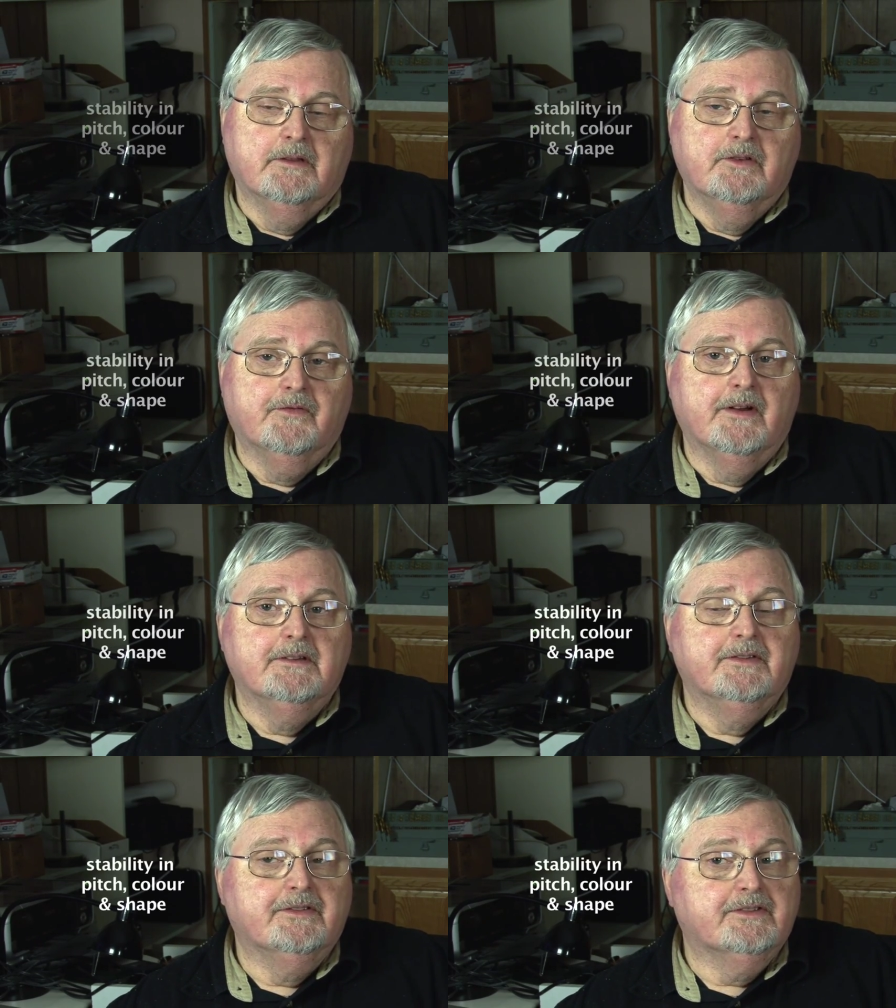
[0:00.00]
You
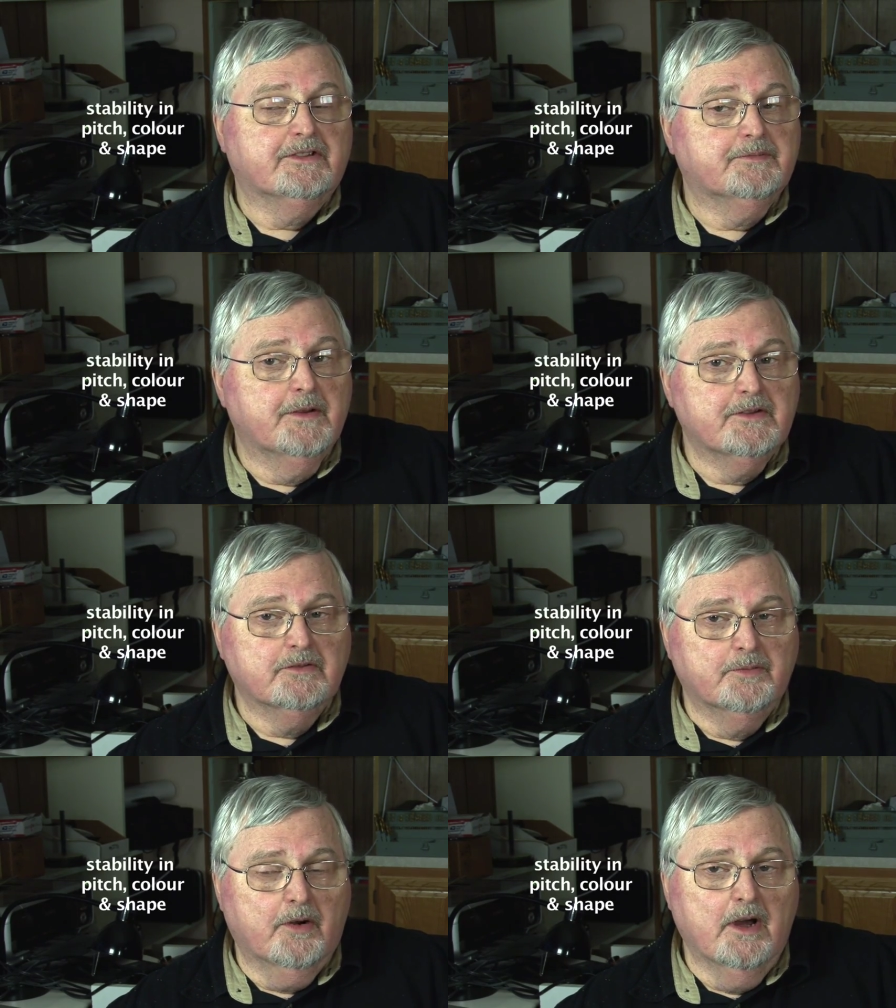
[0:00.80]
find this is a
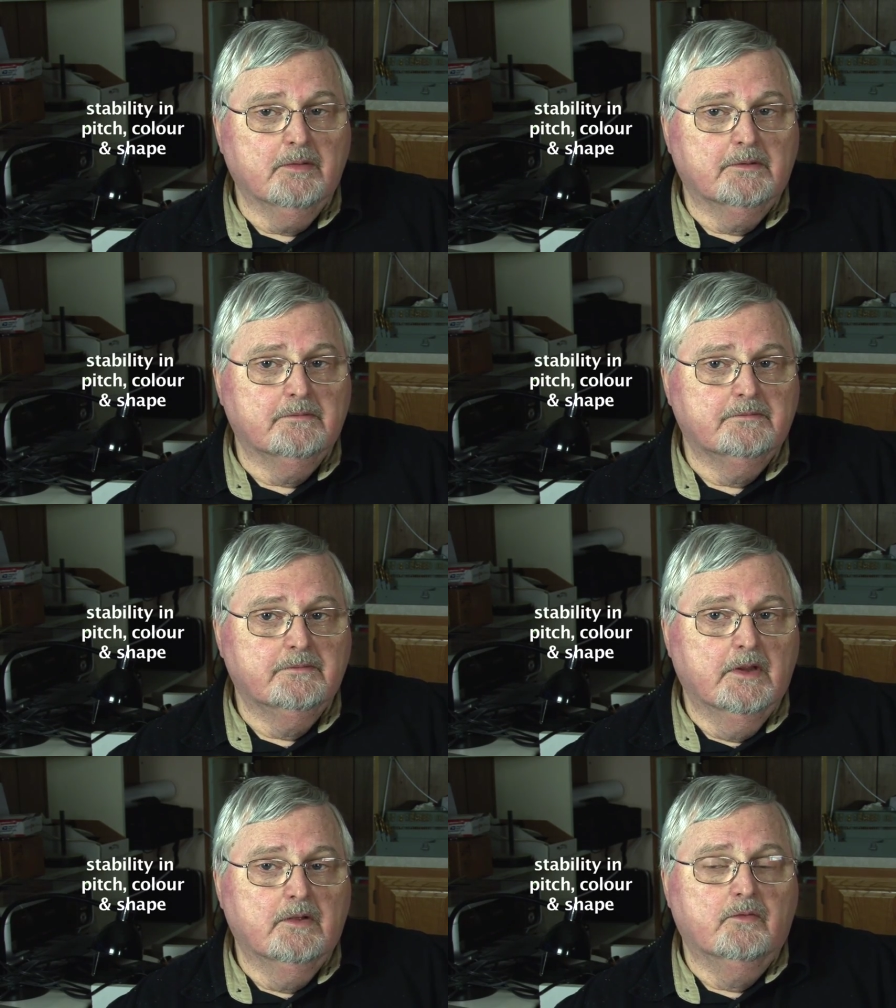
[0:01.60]
special problem
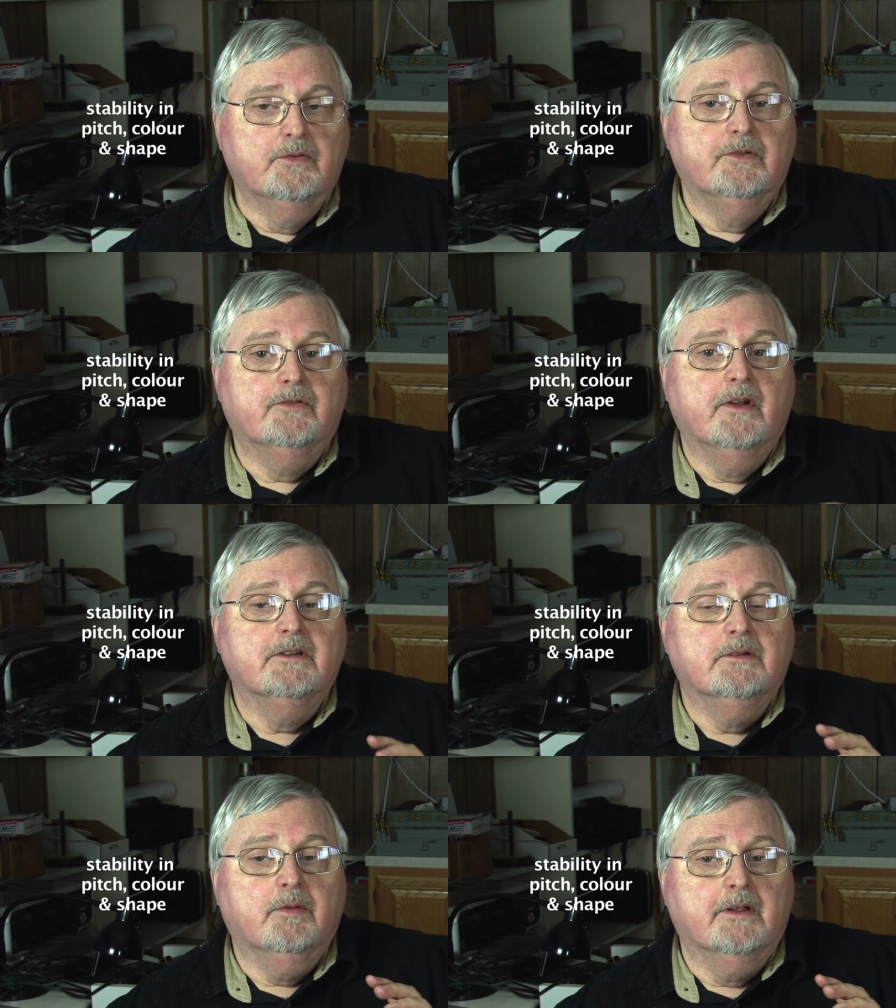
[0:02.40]
when you're
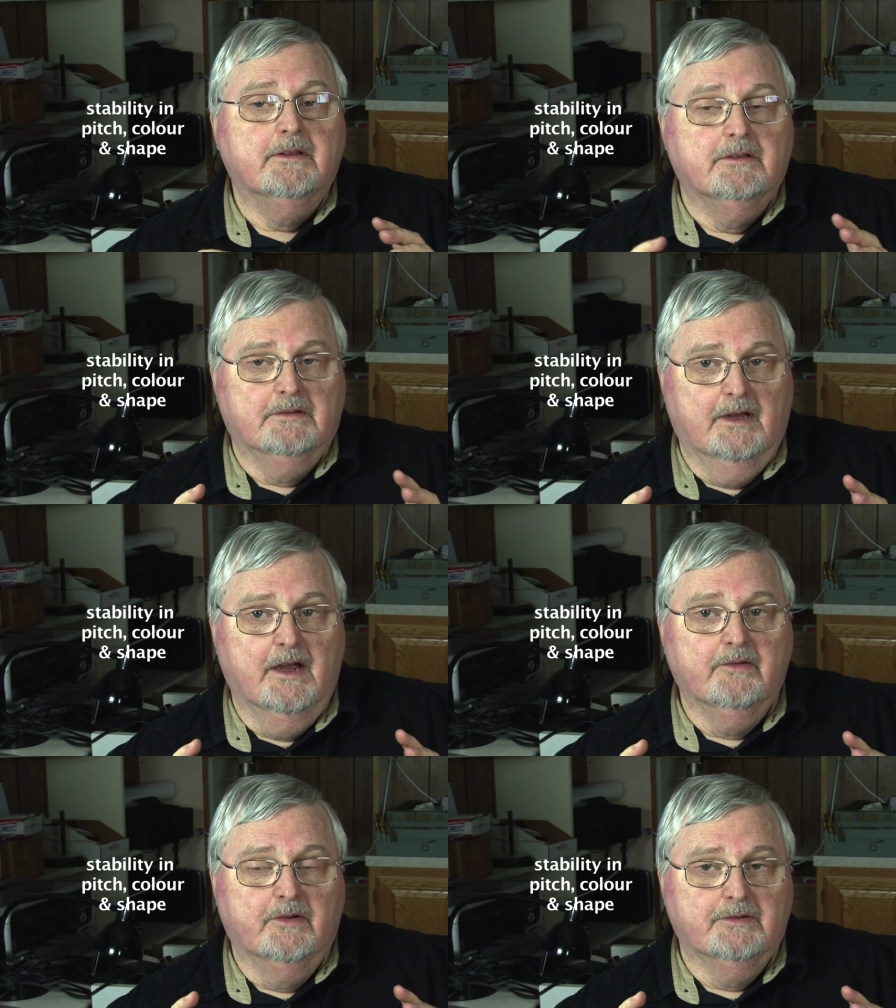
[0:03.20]
trying to play in the
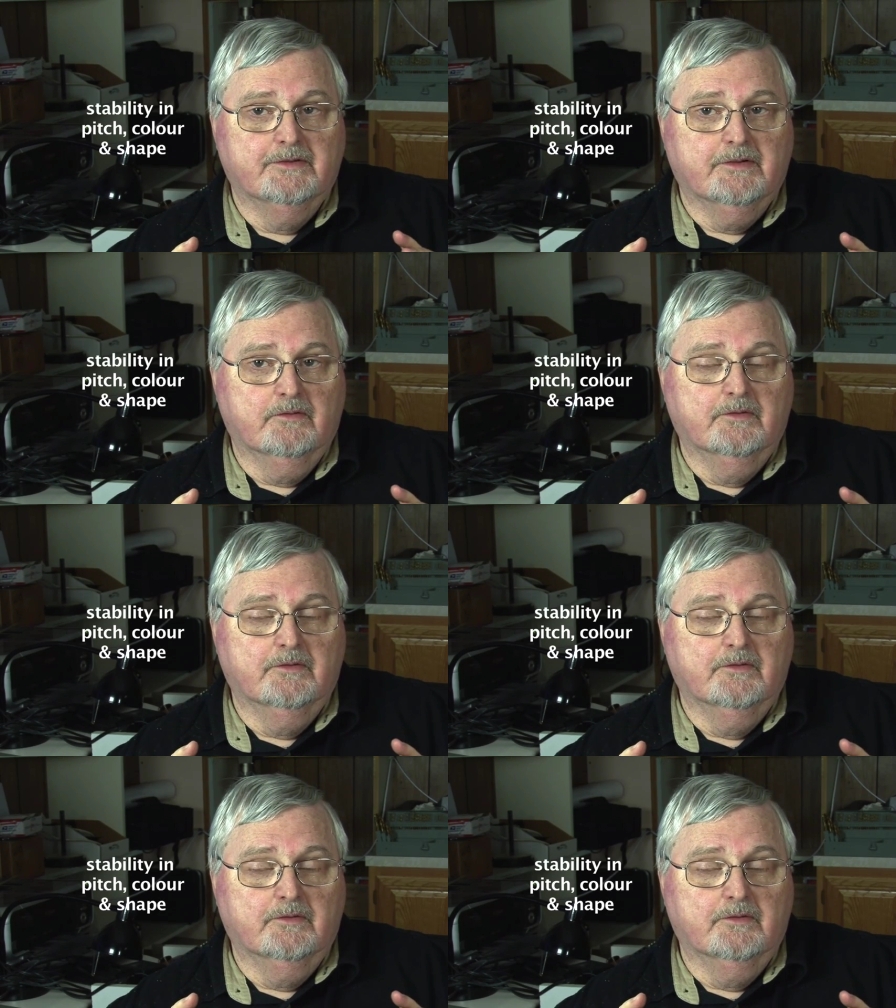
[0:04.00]
high register.